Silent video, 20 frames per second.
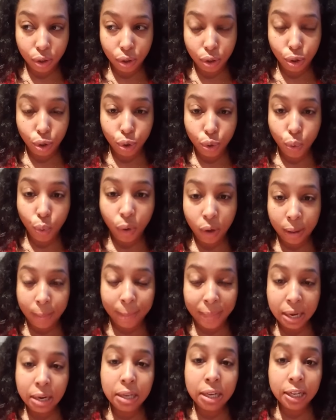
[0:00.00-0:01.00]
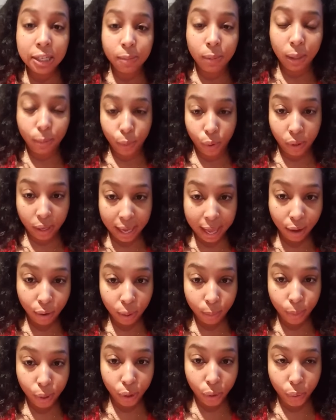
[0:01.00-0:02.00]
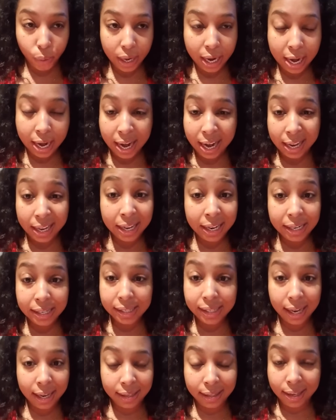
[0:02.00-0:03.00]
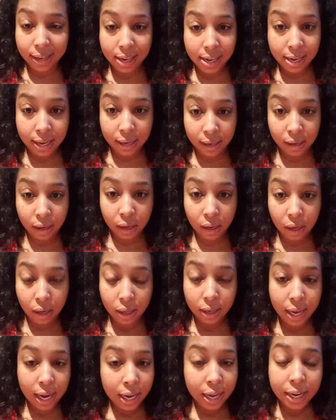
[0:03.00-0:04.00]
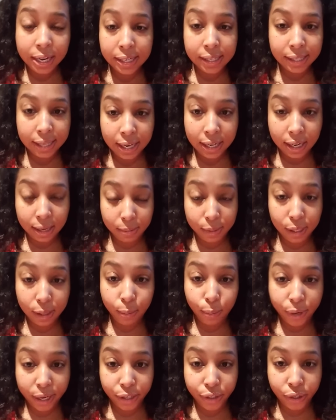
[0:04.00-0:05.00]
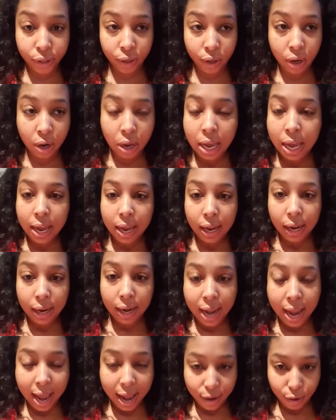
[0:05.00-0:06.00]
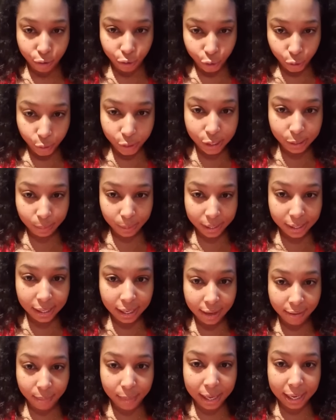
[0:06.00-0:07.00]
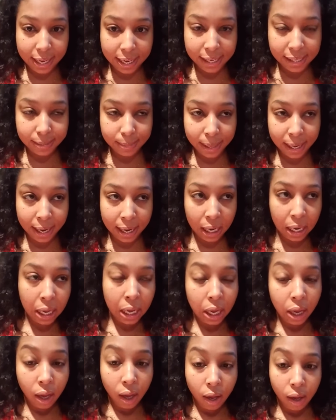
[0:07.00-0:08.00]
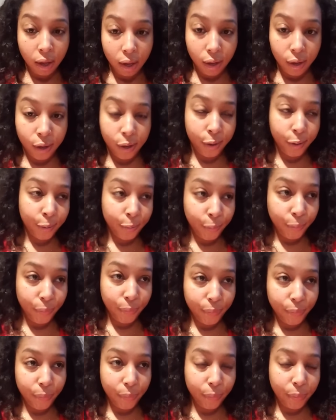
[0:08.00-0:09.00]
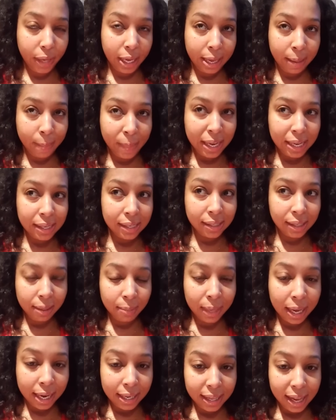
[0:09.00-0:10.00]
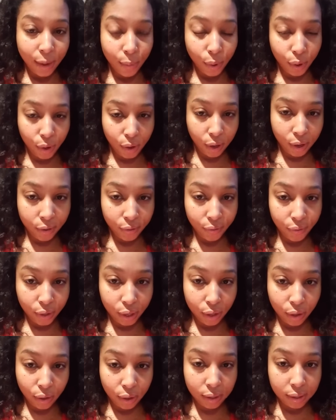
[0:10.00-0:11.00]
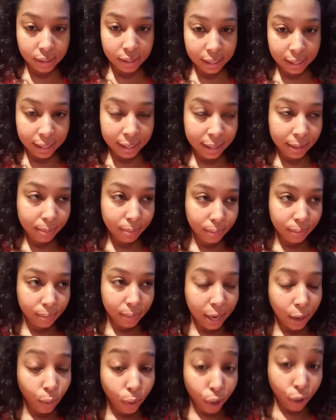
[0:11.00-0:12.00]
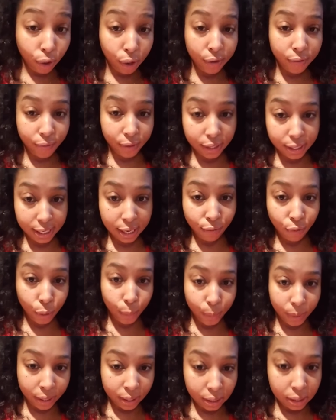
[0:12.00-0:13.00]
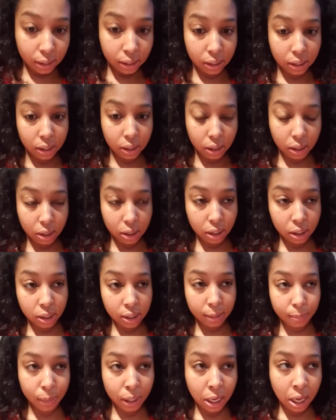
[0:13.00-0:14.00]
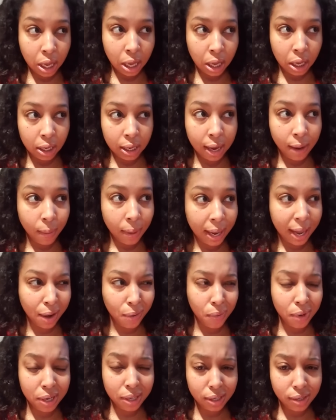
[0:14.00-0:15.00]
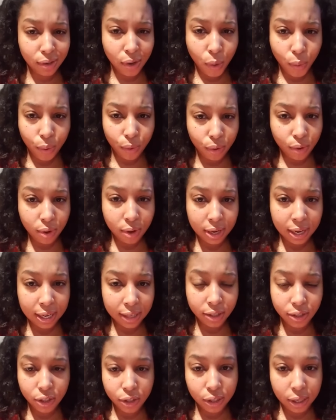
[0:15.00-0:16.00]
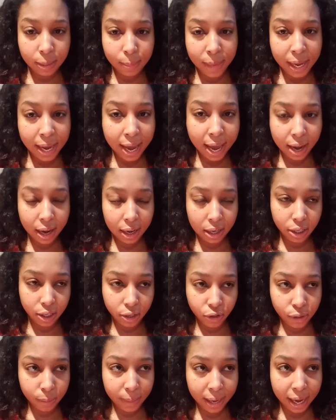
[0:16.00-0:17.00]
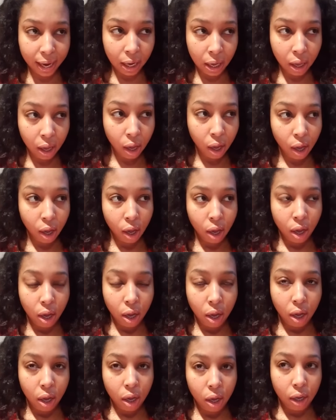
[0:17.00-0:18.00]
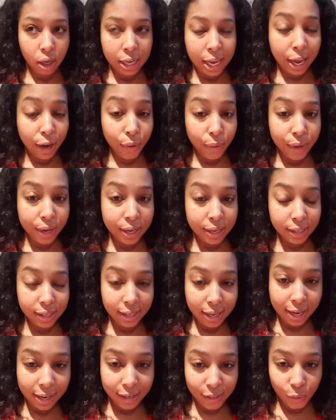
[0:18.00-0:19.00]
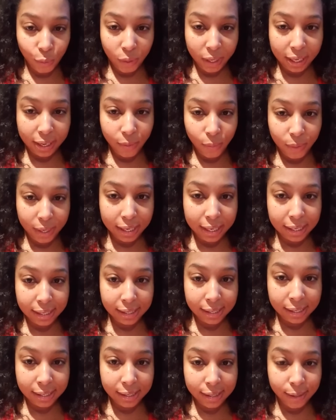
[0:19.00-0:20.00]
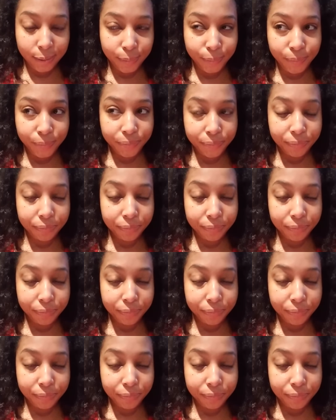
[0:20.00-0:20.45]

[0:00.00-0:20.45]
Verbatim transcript: You all made these people accountable, and they couldn't take the heat. They couldn't stand up to the pressure. They had no choice but to get my kids back. Um, it may seem like they were gone for a long time. They were gone for several months. To some of y'all, y'all were like, what's going on? Yes, you should have been had your children back. Y'all don't understand this wicked, wicked system.